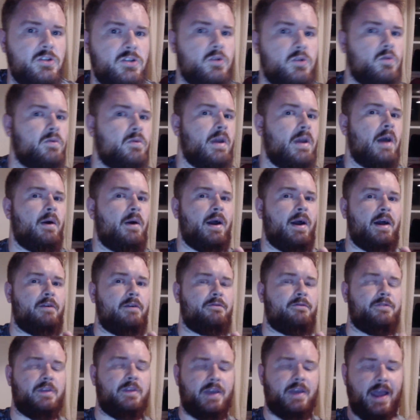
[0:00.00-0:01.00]
You now
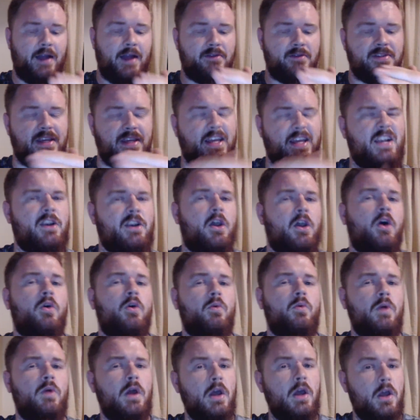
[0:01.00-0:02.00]
have the counter hit low,